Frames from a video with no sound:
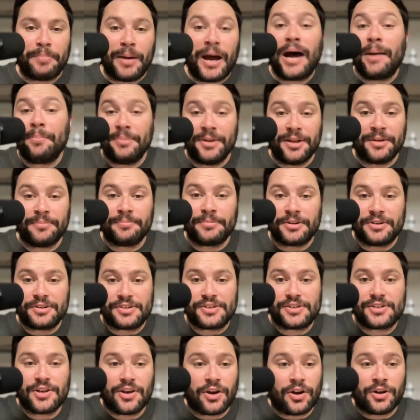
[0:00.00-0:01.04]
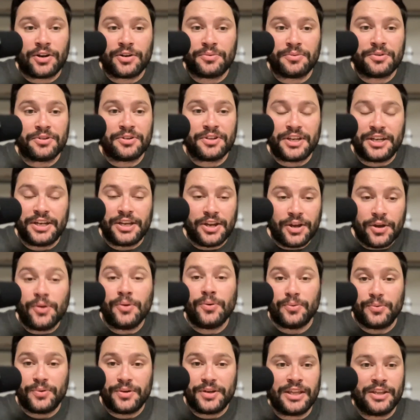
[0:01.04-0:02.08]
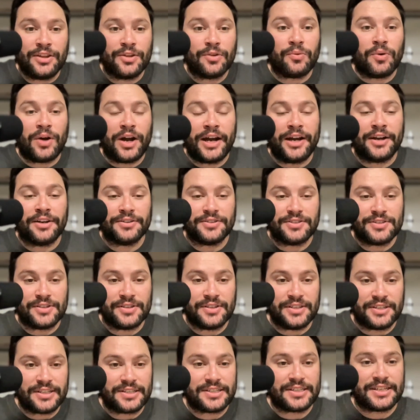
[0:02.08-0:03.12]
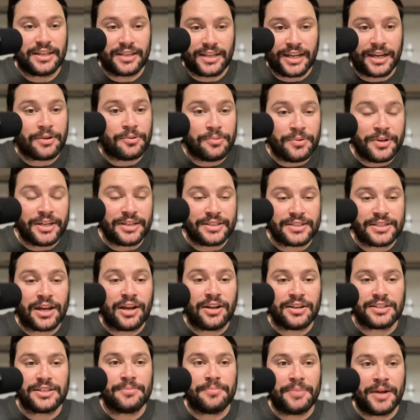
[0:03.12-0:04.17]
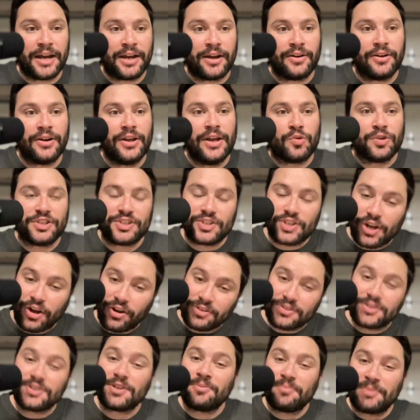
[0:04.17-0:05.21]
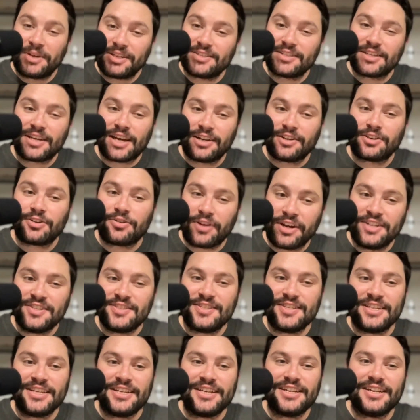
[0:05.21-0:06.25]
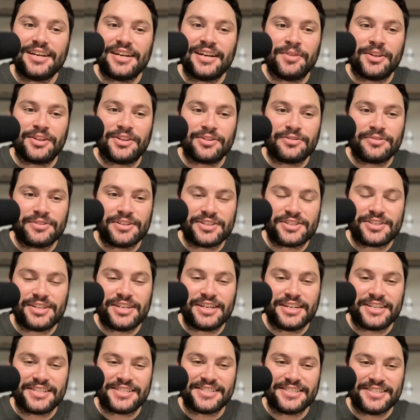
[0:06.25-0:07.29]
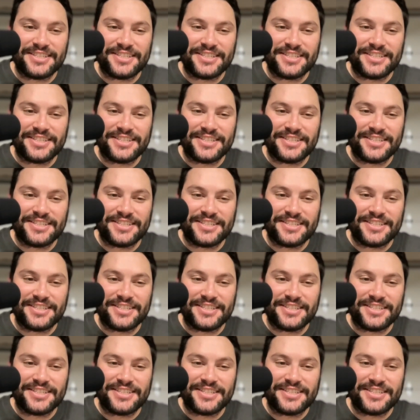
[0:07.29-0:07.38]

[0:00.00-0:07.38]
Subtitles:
Pop numbers aren't really known in the wild to the extent like we had talked about, which also makes it kind of crazy that they're listed as